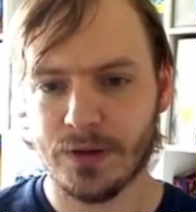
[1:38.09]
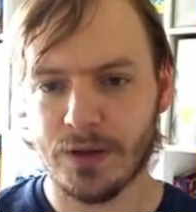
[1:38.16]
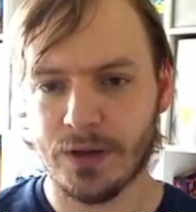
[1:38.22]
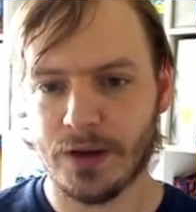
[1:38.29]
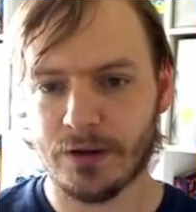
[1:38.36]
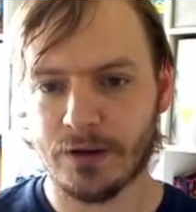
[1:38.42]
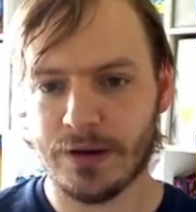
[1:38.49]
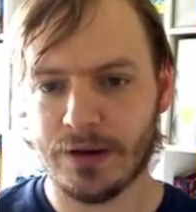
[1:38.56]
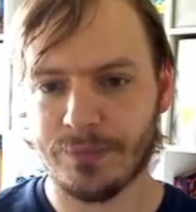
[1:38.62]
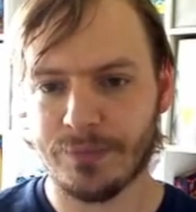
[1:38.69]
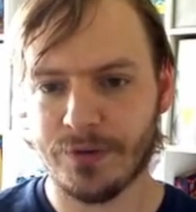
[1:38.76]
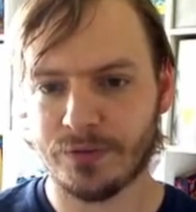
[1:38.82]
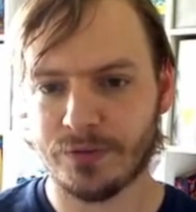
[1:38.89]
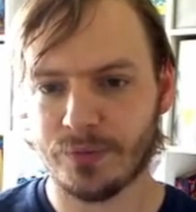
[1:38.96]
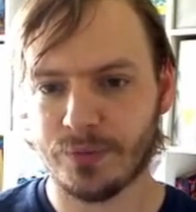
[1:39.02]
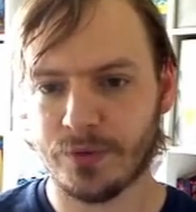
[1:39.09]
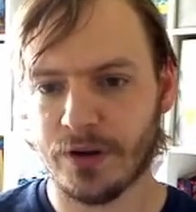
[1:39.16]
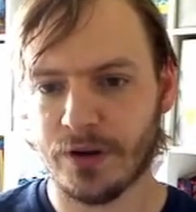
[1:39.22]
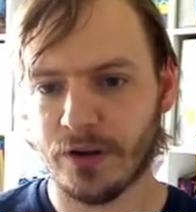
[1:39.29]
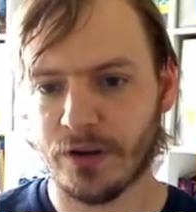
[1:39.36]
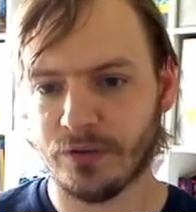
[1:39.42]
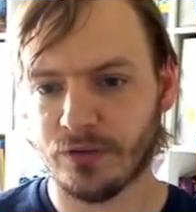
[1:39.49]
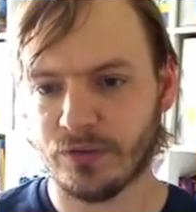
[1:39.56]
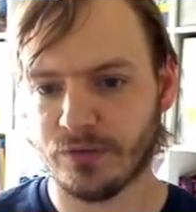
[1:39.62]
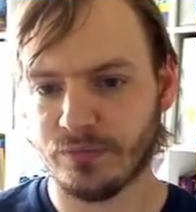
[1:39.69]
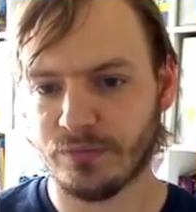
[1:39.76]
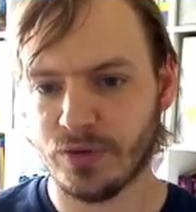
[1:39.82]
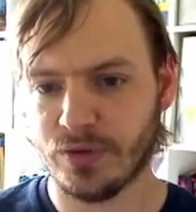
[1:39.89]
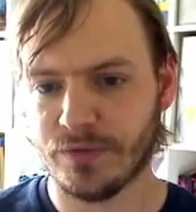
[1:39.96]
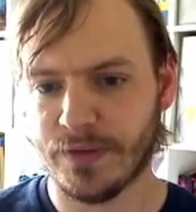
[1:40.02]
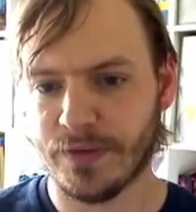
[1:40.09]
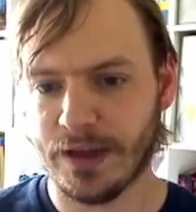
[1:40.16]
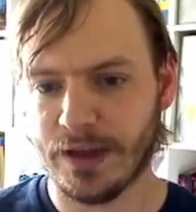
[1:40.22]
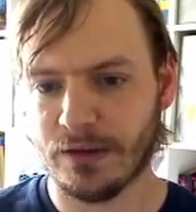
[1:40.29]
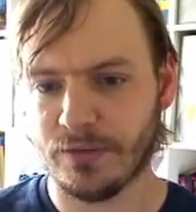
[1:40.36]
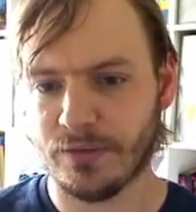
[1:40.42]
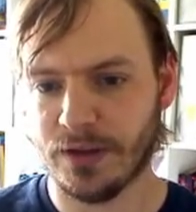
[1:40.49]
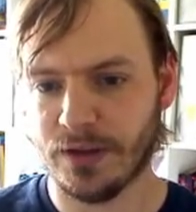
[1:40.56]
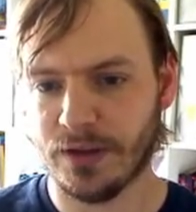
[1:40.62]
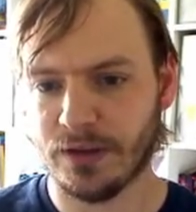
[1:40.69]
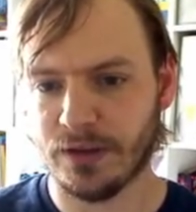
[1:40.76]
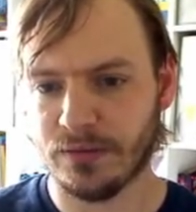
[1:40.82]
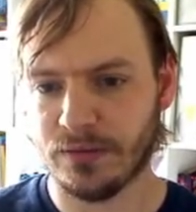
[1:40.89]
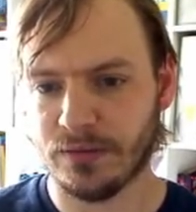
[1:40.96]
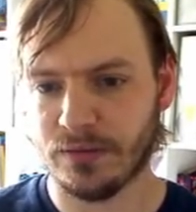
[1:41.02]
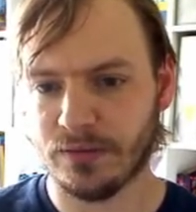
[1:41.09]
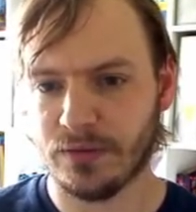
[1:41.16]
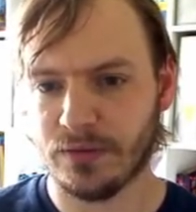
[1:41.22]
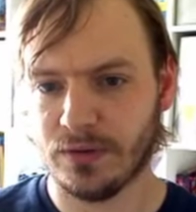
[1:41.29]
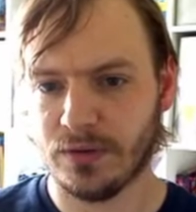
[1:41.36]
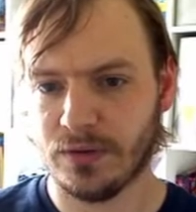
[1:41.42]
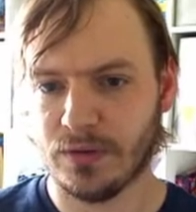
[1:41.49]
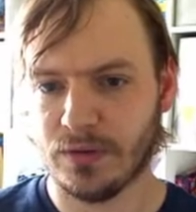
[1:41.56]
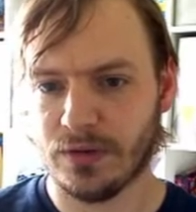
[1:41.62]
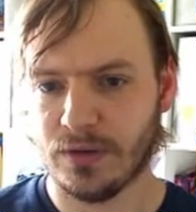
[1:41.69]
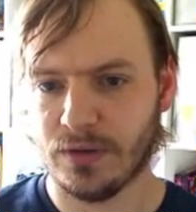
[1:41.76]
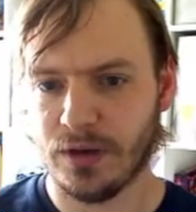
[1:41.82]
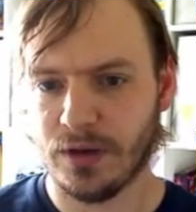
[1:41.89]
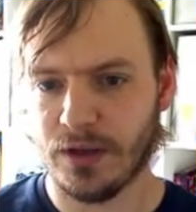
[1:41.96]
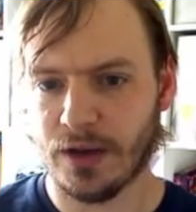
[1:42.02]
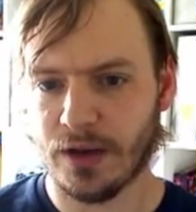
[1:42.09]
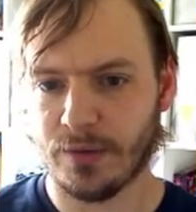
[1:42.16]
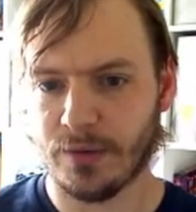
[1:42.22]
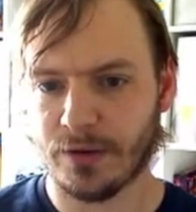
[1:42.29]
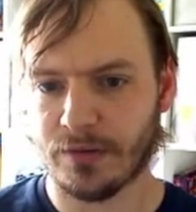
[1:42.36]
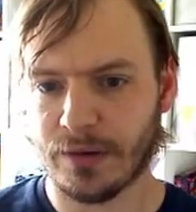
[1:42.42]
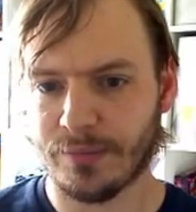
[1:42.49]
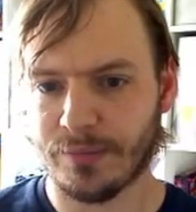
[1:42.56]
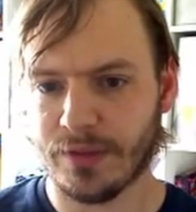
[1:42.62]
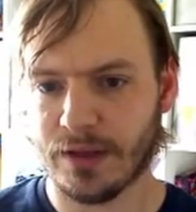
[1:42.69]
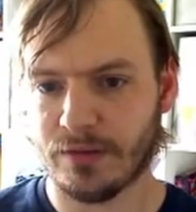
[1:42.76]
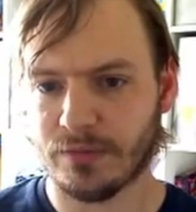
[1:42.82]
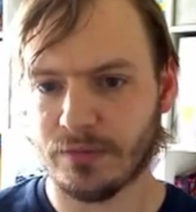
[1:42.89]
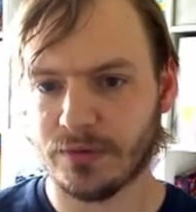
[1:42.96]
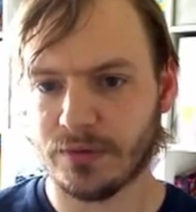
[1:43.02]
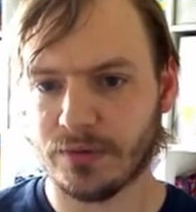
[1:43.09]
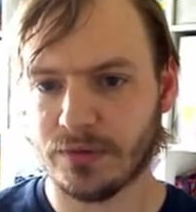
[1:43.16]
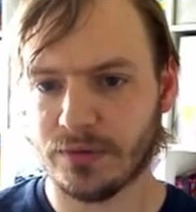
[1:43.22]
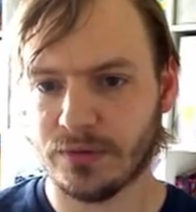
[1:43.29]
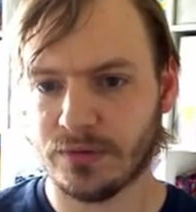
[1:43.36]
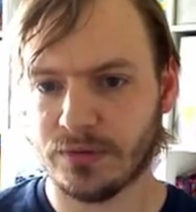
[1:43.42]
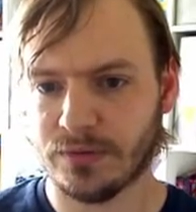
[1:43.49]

and I grab this one and I'll just move it out here, and I might grab that one.